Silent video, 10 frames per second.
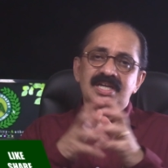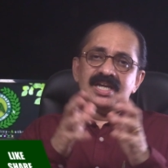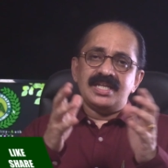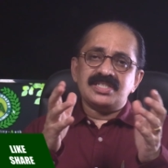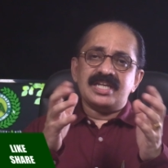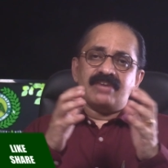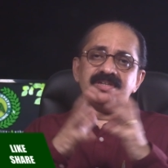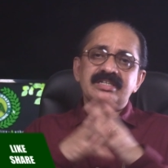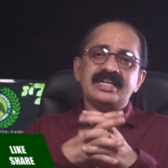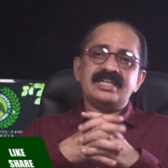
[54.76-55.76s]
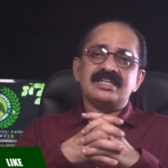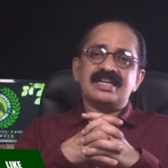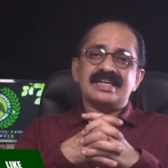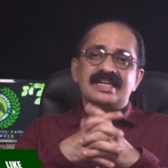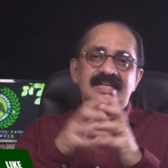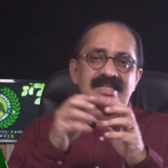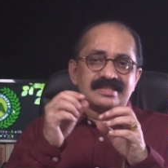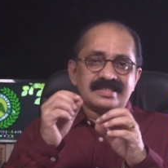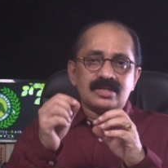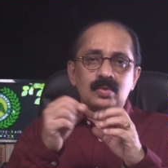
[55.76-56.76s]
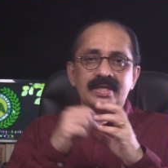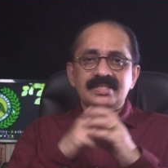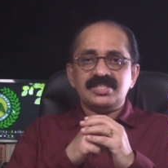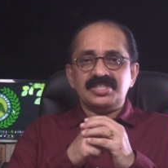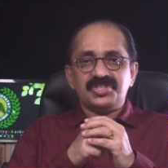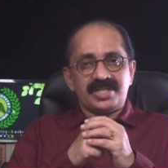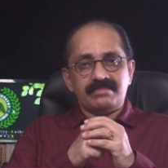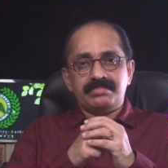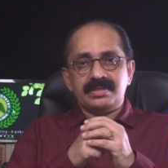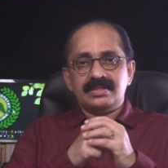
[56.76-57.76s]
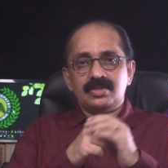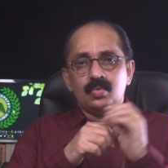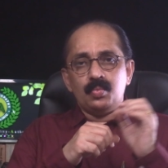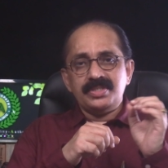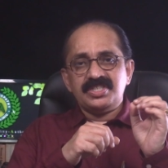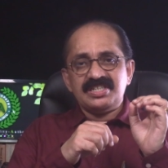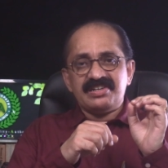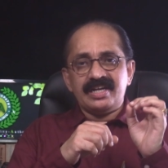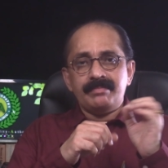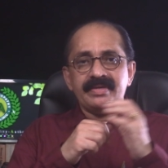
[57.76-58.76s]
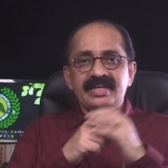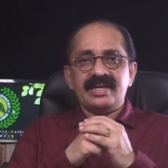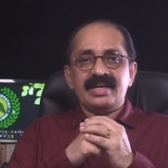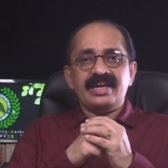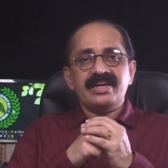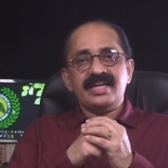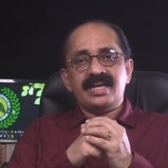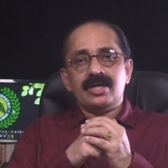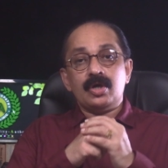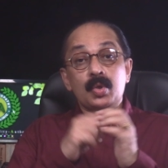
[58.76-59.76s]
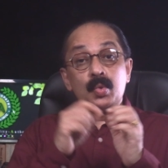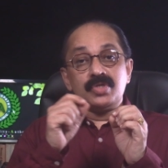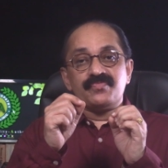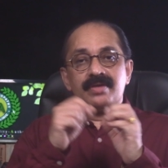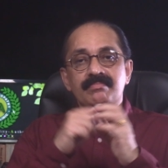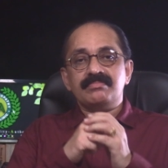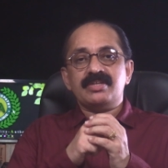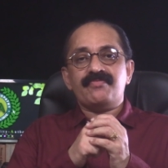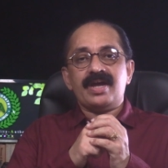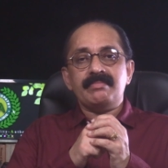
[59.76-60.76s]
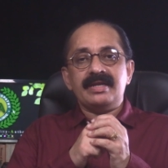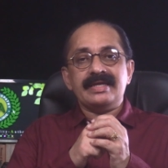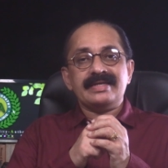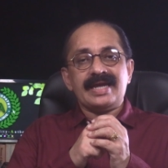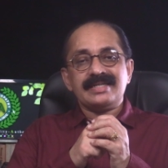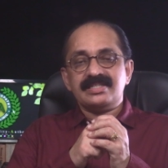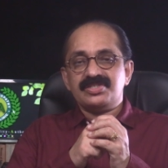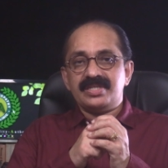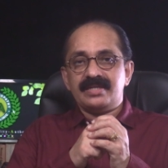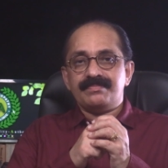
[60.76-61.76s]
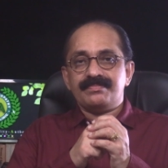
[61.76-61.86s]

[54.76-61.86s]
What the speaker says: It is an evergreen succulent shrub which creeping aerial roots from the family Cactaceae.